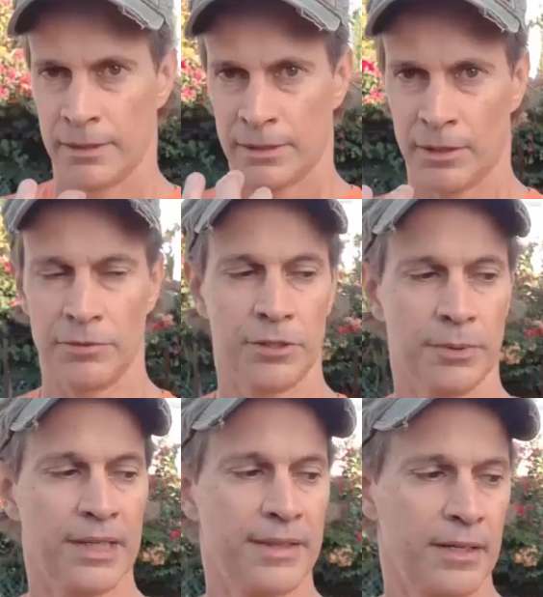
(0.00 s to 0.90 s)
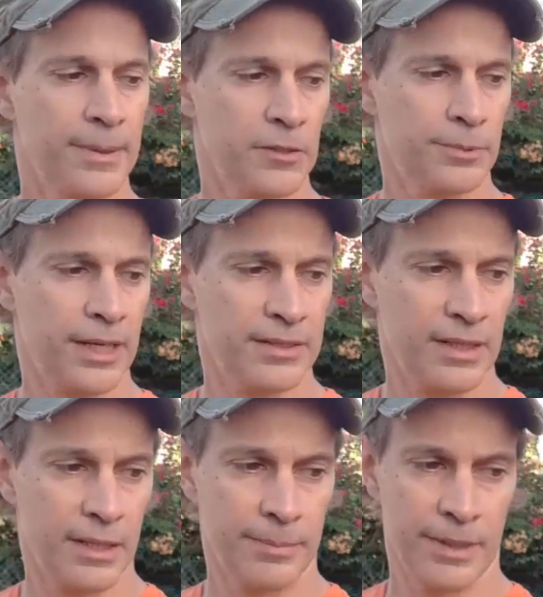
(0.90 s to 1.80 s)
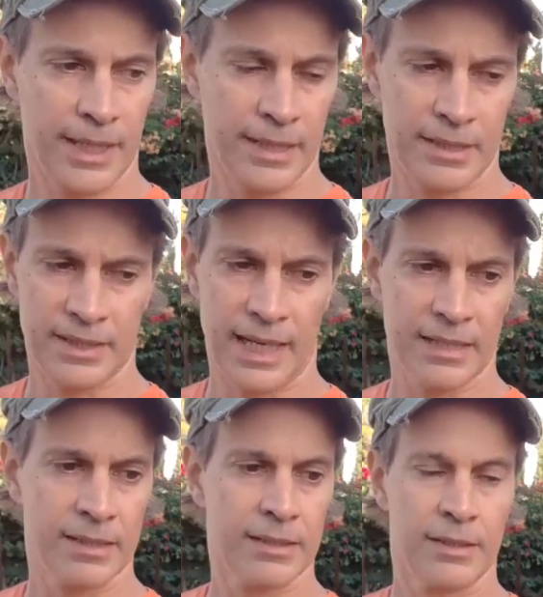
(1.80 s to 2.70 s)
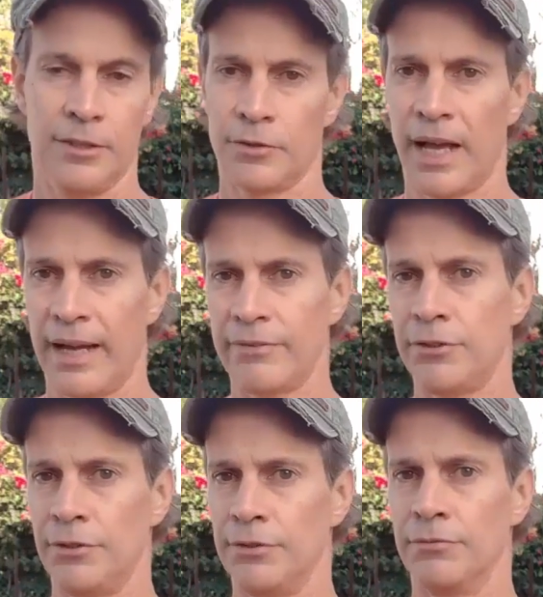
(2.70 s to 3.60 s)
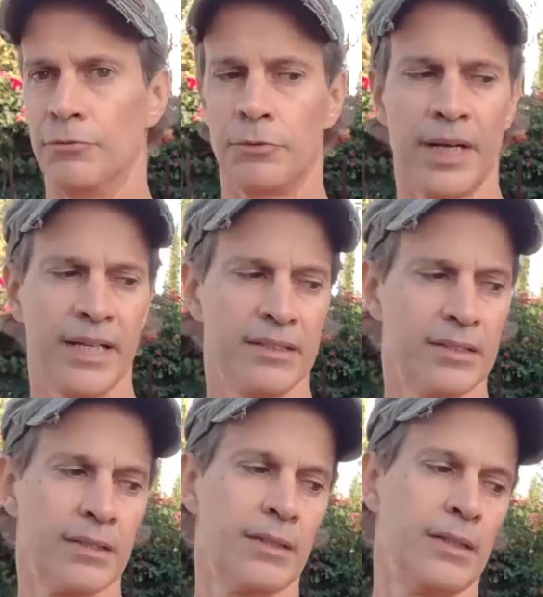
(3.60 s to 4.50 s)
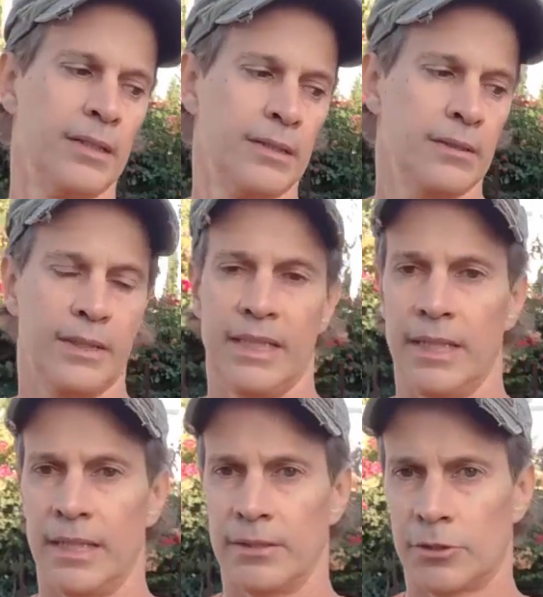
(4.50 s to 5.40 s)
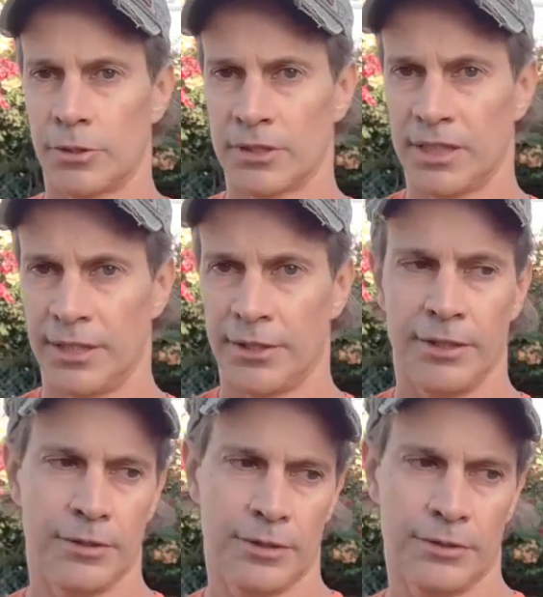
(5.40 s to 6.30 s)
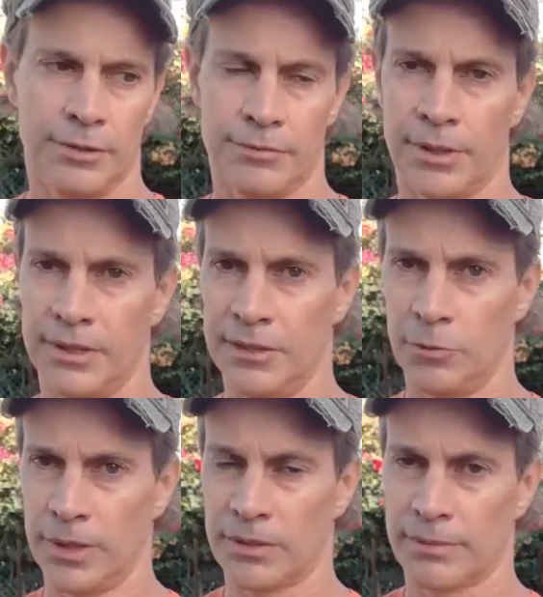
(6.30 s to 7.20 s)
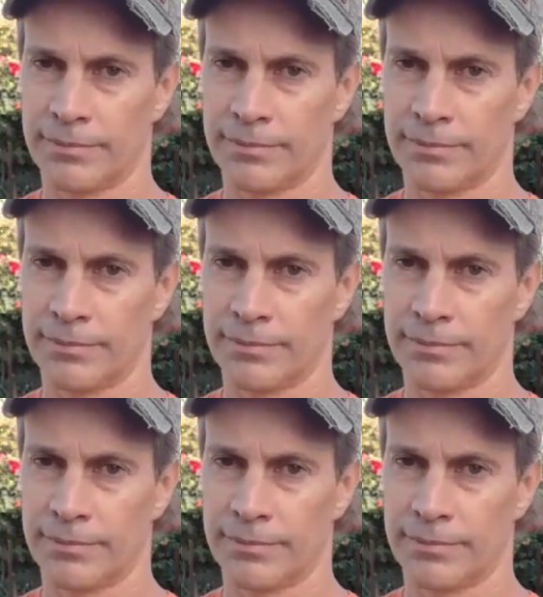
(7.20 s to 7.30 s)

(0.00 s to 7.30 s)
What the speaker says: So the great thing about the bracket setup, again, is that you don't have to raise the trucks here in order to run these wheels.